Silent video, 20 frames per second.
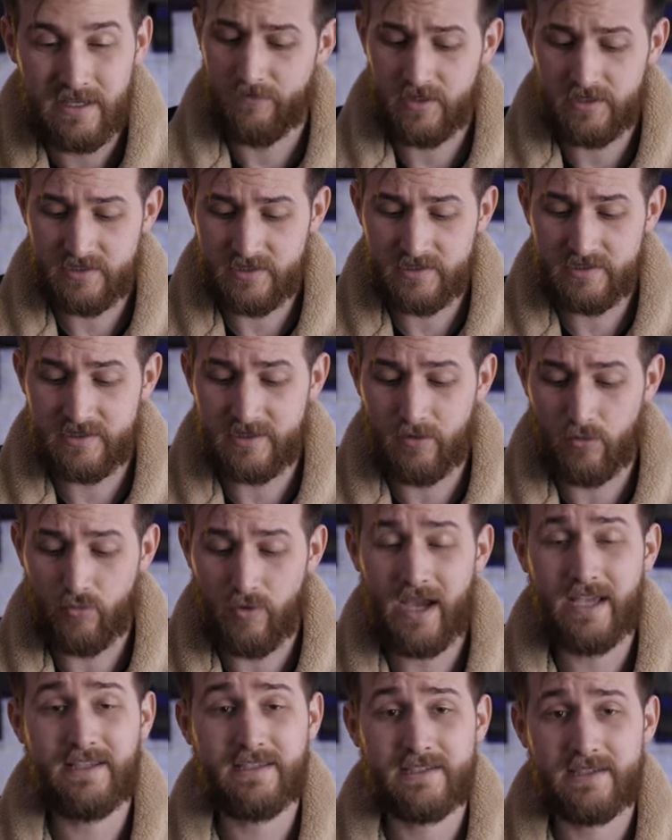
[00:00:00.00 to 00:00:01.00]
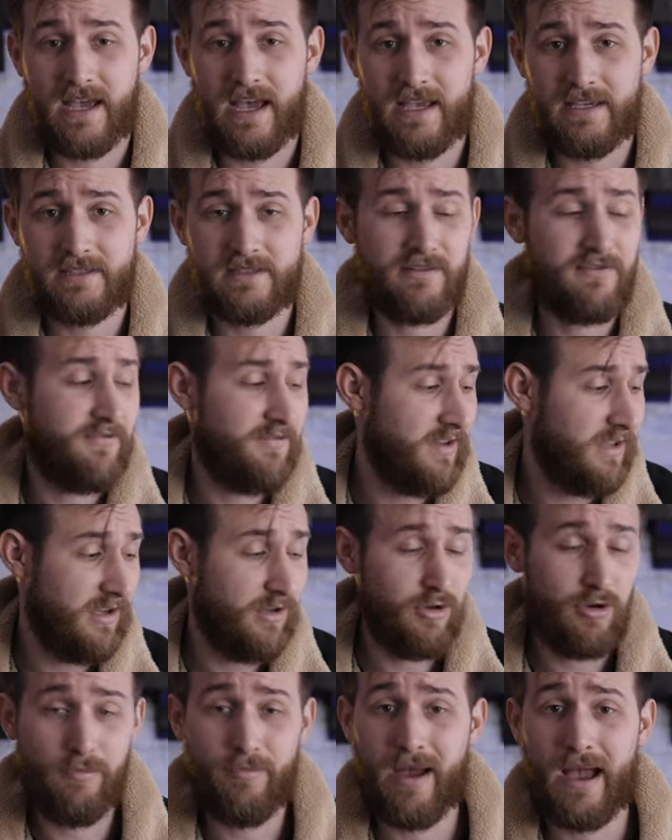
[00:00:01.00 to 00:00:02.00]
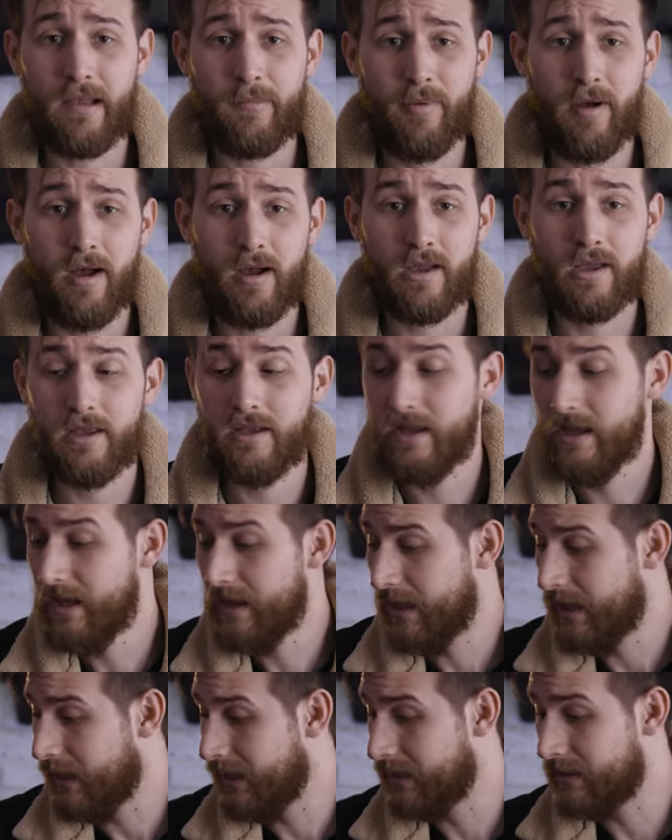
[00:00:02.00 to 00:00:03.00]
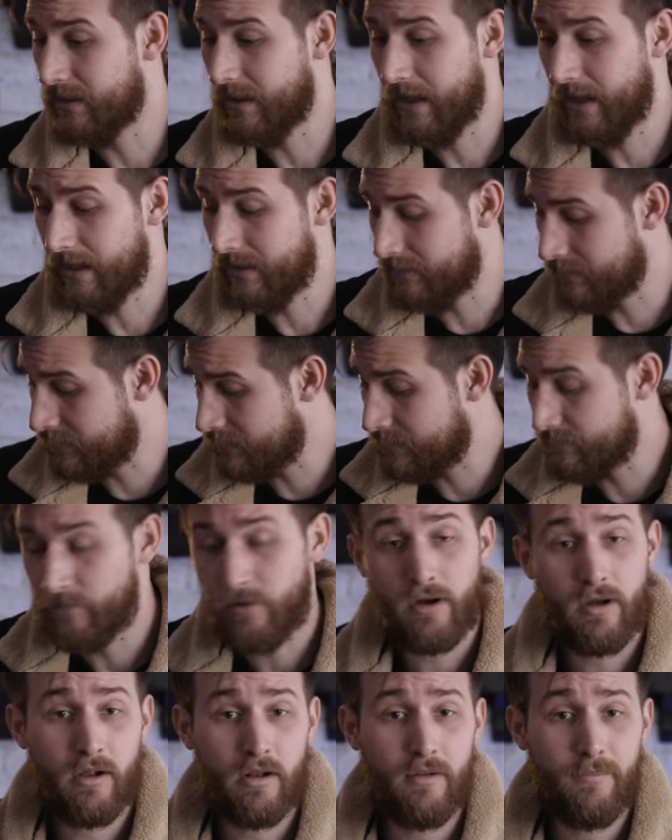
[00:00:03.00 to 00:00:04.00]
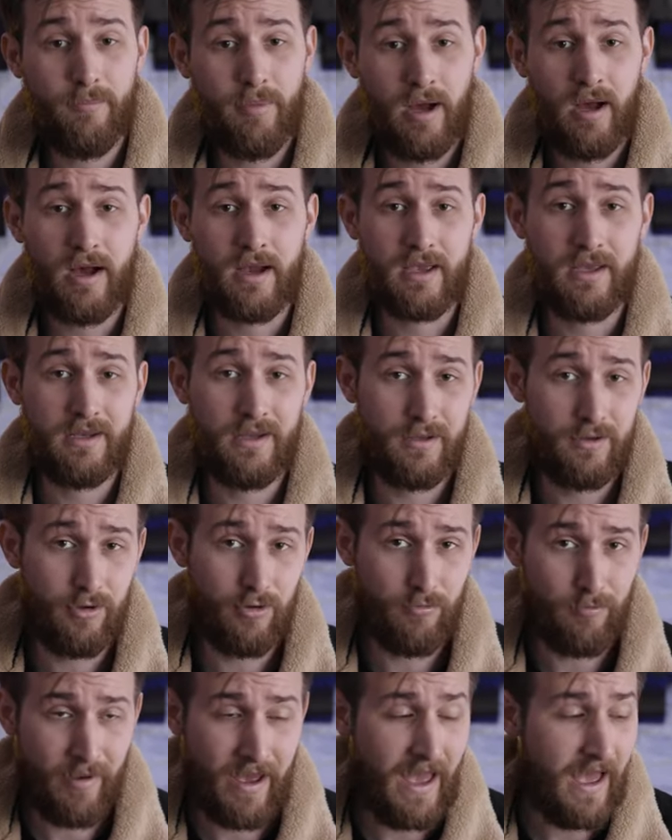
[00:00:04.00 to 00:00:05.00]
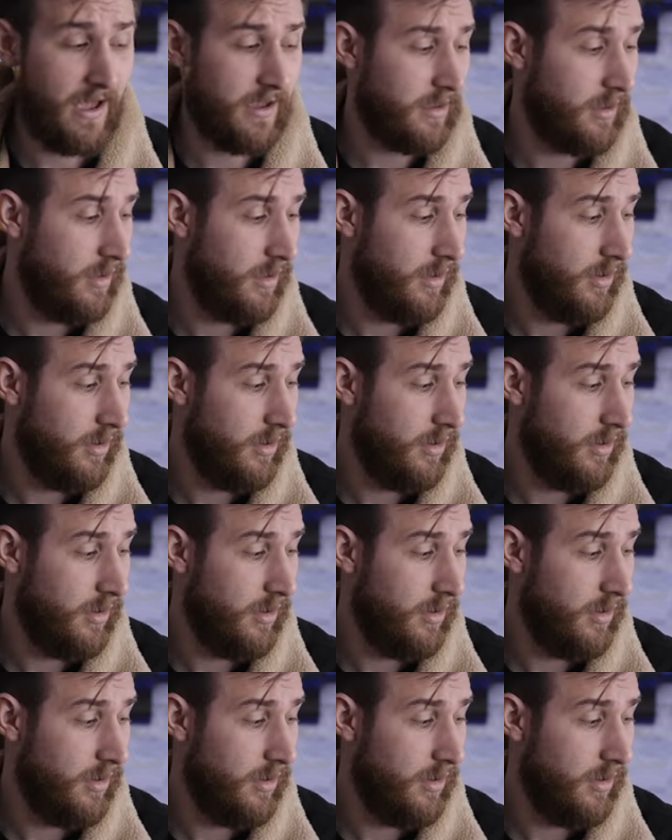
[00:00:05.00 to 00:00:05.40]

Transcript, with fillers: This is the right size to fit in your back pocket, in a small pocket in your bag,